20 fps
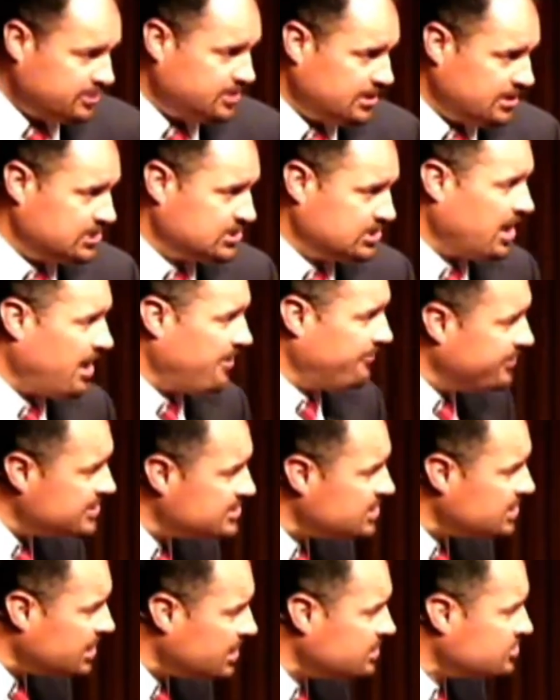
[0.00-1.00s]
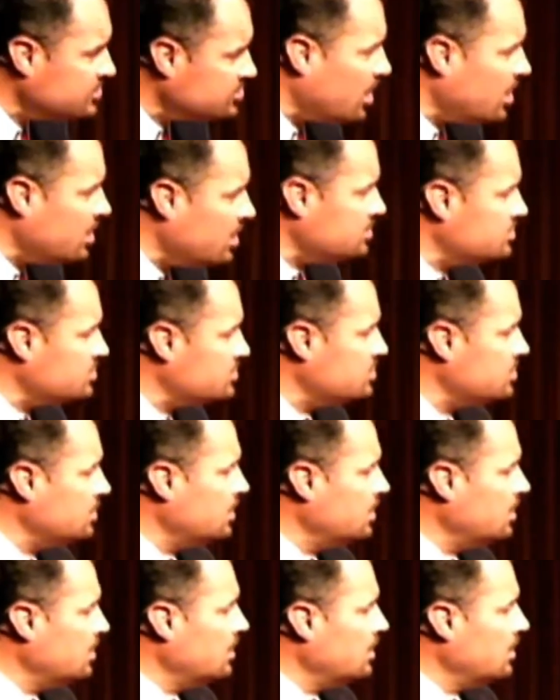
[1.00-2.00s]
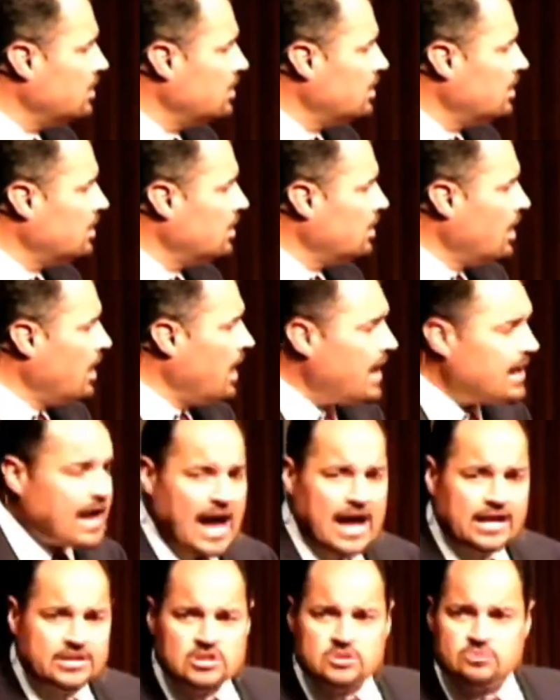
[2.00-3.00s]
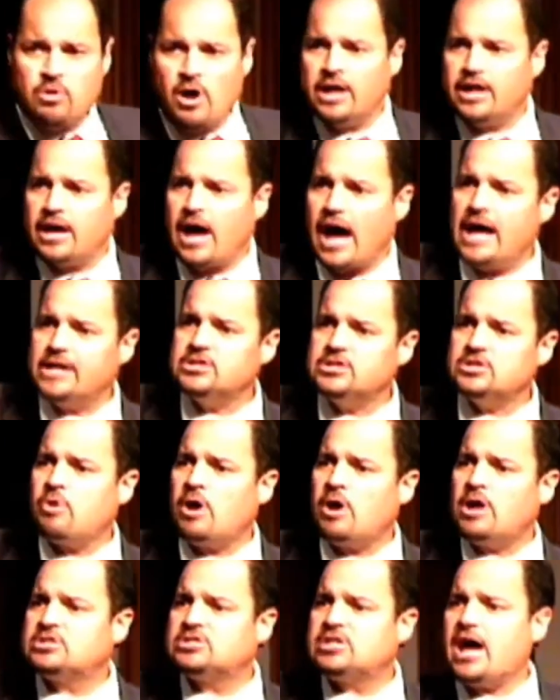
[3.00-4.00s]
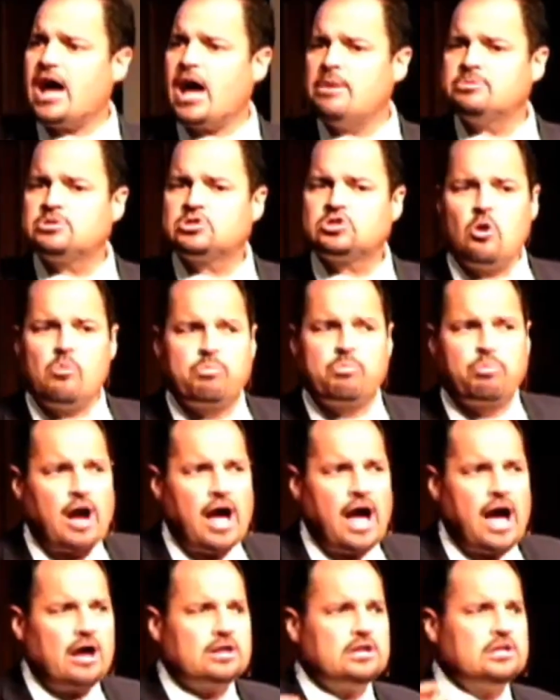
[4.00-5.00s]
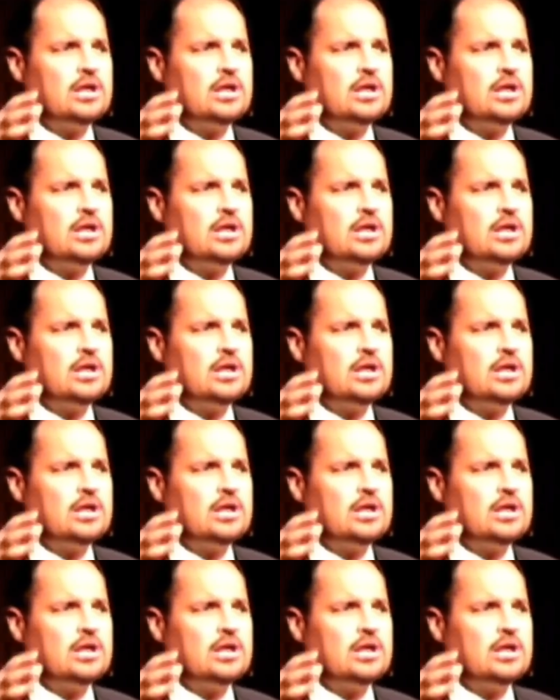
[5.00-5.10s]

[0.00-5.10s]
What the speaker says: stuff. Isn't it, church? And I just want to say I'm so proud and I'm